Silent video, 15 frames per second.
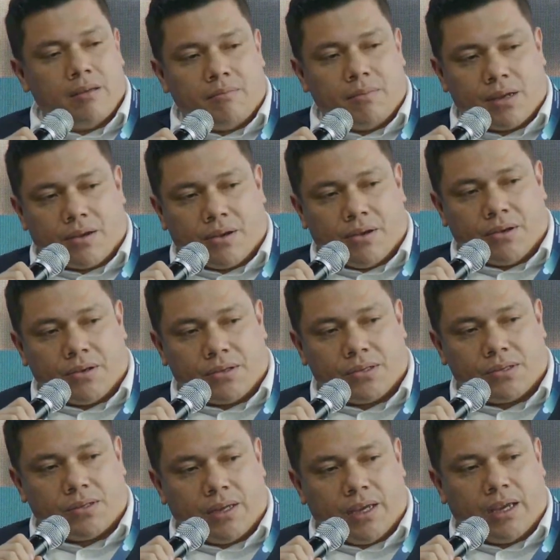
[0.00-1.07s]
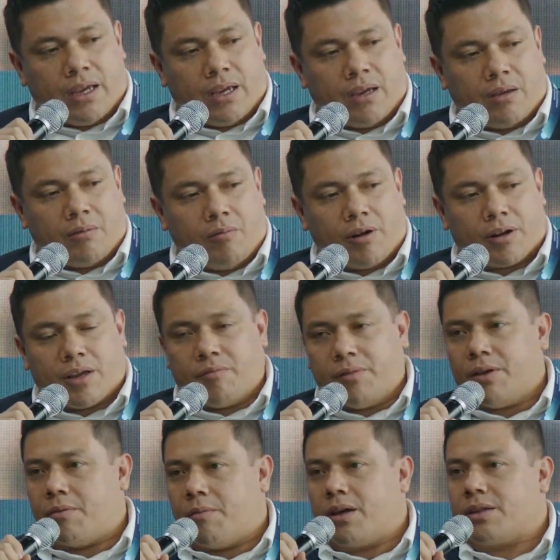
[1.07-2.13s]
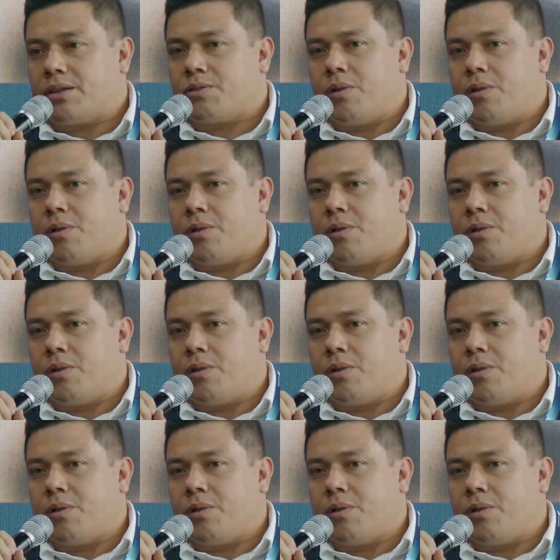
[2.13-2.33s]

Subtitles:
because working with Innovatrics,